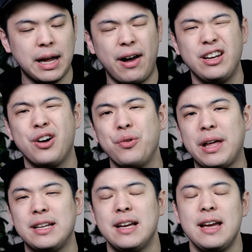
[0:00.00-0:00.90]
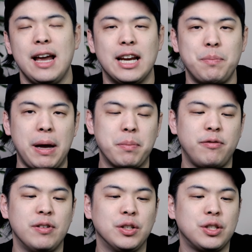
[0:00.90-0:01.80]
Now I know that in a paper
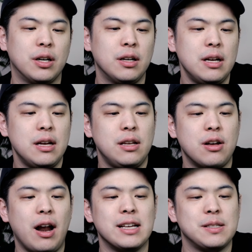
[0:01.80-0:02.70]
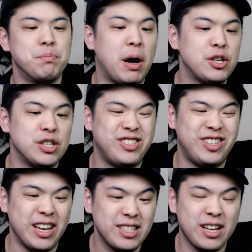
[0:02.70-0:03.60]
filter, not as much as
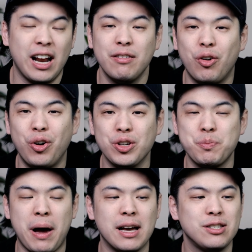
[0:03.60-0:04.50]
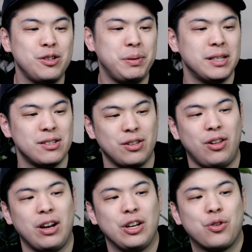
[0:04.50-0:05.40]
this kind of oils pass through because there's a
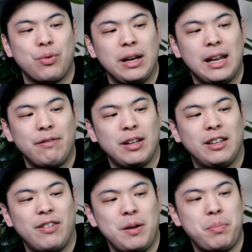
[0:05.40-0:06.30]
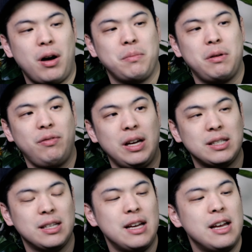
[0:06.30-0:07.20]
lot of grit left at the very bottom of
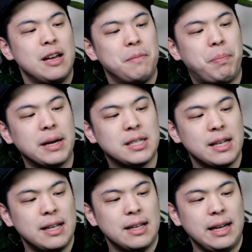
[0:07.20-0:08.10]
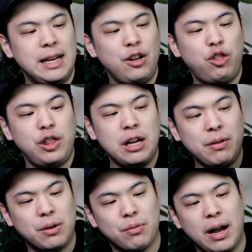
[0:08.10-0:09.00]
this, but in
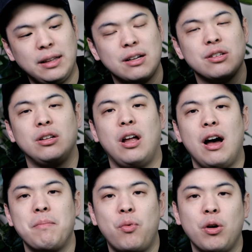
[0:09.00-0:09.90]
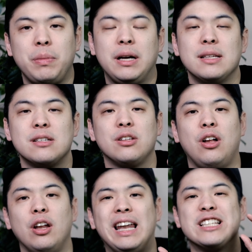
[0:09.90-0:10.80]
theory, right, there's a lot more because there's a
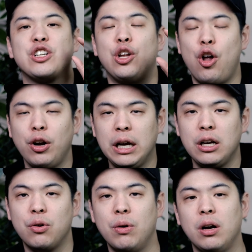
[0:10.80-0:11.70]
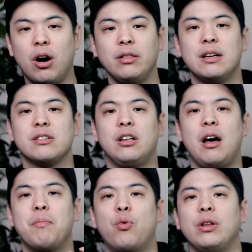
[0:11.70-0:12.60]
lot less clogging going on. There's a
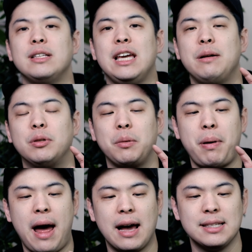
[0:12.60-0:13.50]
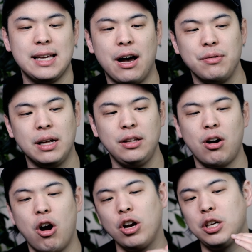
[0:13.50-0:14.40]
lot more that's able to pass out. Now, the
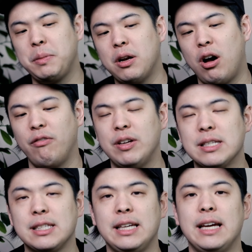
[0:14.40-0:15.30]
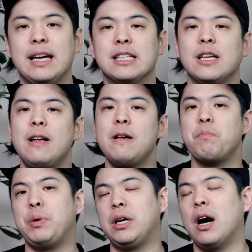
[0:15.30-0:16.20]
argument obviously is
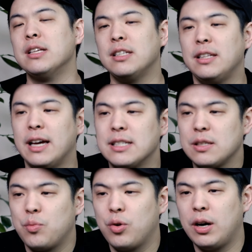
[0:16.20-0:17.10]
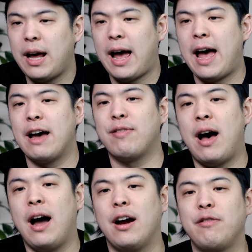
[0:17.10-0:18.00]
because of this, we're going to have a
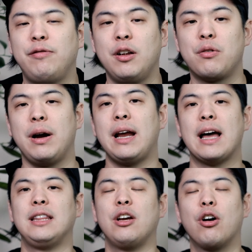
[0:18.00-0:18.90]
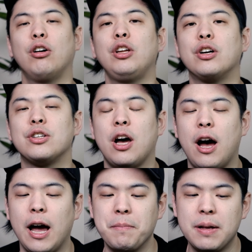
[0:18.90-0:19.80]
higher flow rate at the earlier
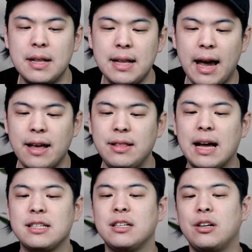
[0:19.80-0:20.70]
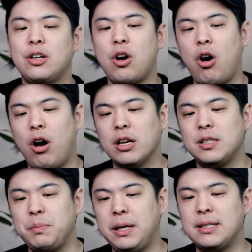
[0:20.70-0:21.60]
time, and that's going to
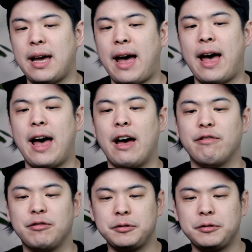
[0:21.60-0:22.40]
cause me to have